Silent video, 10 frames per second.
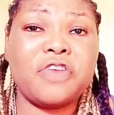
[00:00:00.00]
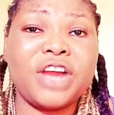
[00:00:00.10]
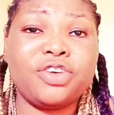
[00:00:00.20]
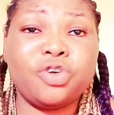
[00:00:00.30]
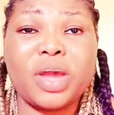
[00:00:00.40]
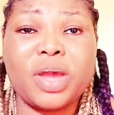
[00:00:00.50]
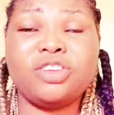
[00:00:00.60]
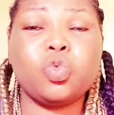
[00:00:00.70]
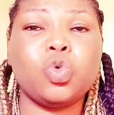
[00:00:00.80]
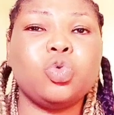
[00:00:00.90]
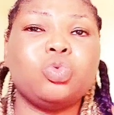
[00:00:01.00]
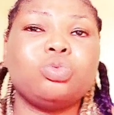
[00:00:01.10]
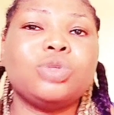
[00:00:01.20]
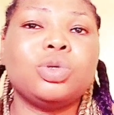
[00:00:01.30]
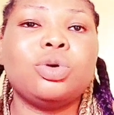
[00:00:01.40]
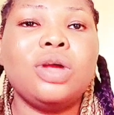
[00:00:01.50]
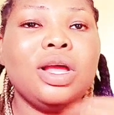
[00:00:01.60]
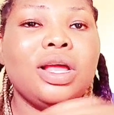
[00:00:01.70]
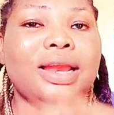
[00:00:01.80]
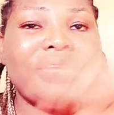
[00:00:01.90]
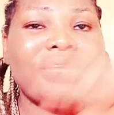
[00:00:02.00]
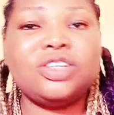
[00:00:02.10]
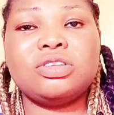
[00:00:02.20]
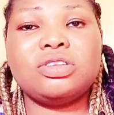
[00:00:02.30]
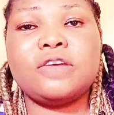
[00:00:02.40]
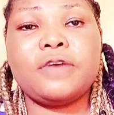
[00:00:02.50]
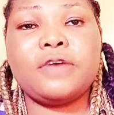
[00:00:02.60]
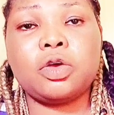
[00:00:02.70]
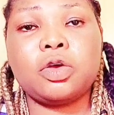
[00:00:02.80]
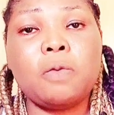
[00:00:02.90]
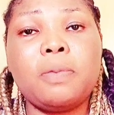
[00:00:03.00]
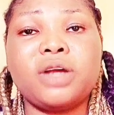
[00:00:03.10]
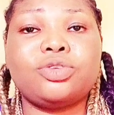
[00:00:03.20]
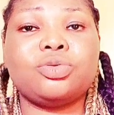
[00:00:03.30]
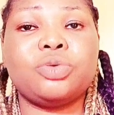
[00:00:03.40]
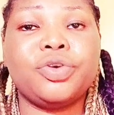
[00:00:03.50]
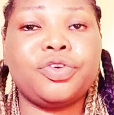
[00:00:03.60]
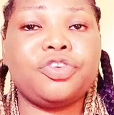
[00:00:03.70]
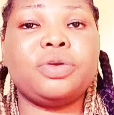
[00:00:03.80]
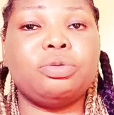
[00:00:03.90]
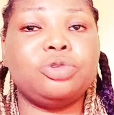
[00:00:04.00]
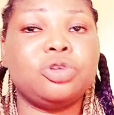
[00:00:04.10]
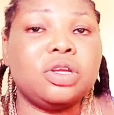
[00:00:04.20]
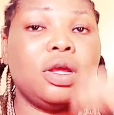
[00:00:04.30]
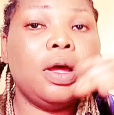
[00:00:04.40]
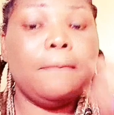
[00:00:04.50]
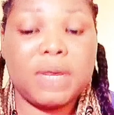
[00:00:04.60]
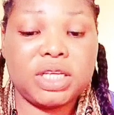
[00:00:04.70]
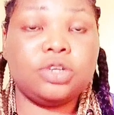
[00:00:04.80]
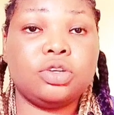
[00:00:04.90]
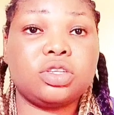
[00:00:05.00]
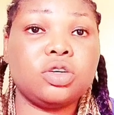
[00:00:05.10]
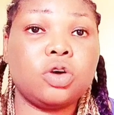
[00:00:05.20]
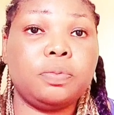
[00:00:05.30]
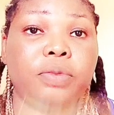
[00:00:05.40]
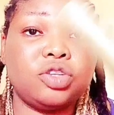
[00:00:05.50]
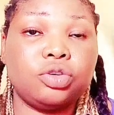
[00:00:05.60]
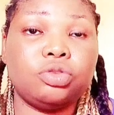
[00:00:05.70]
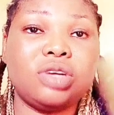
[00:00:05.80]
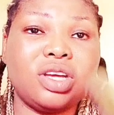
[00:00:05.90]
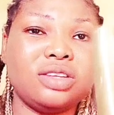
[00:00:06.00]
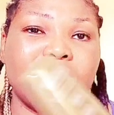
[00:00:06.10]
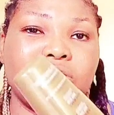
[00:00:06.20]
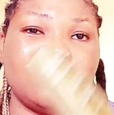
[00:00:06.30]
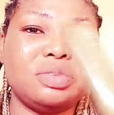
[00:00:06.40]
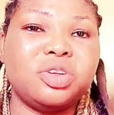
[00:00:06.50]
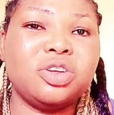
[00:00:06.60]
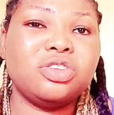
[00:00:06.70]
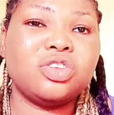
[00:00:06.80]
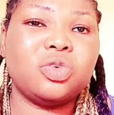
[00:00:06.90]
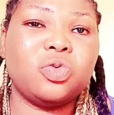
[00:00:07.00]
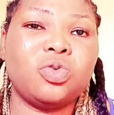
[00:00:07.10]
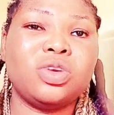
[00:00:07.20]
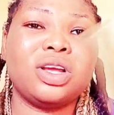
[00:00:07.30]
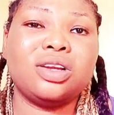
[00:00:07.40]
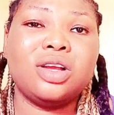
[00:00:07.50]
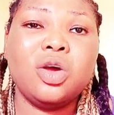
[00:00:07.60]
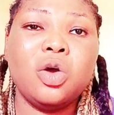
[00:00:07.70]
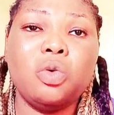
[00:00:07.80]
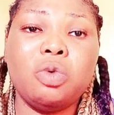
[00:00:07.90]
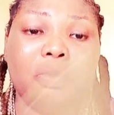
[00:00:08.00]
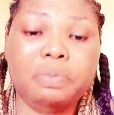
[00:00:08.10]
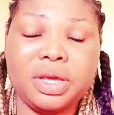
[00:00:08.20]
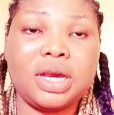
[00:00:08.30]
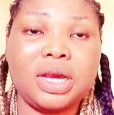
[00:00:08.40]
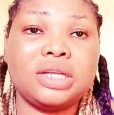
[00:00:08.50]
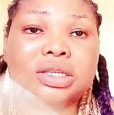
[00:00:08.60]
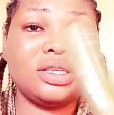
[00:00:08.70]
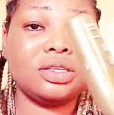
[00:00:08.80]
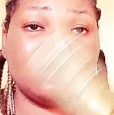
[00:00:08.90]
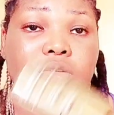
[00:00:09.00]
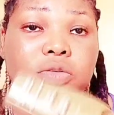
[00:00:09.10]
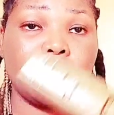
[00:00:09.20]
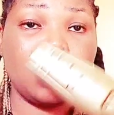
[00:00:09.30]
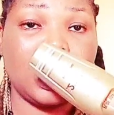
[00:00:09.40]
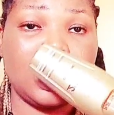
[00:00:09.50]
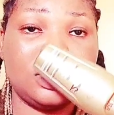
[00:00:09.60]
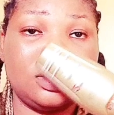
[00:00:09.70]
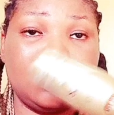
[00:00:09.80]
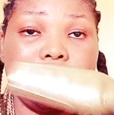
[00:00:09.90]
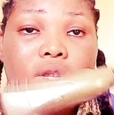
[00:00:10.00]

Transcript: of Hydro Queen, you just want to lighten yourself and go back to a cream that will just maintain your skin complexion, you can use this, but don't use more than one big can. This is a small can.